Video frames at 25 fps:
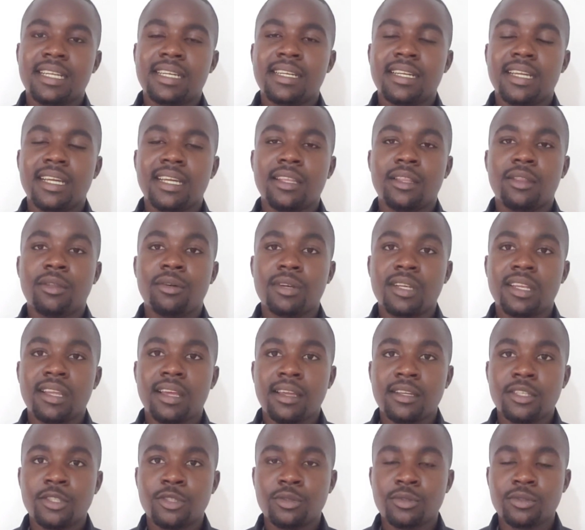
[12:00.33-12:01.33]
and I thought
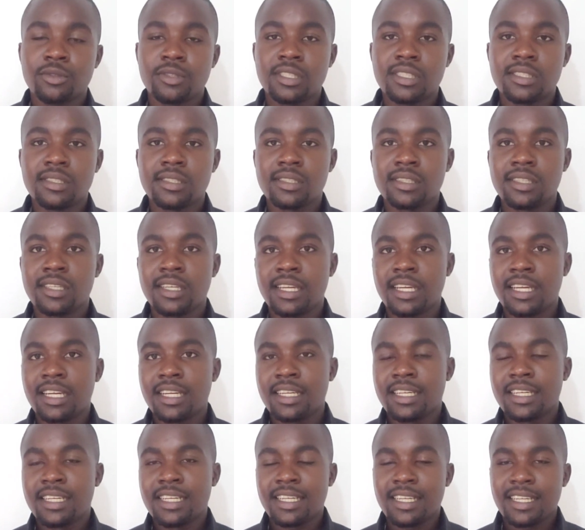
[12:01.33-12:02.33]
I should
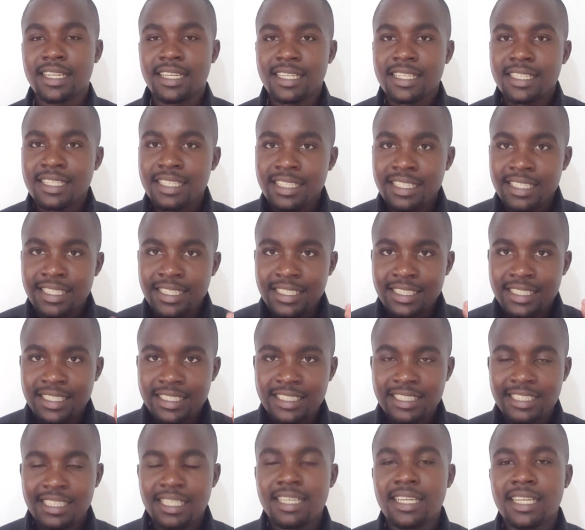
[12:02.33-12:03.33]

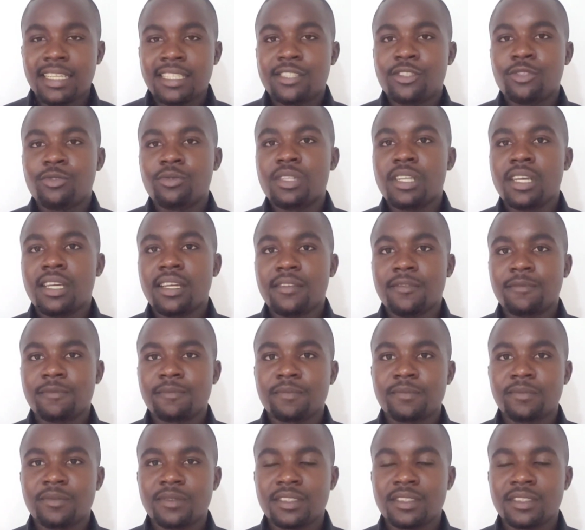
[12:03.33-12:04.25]
share it today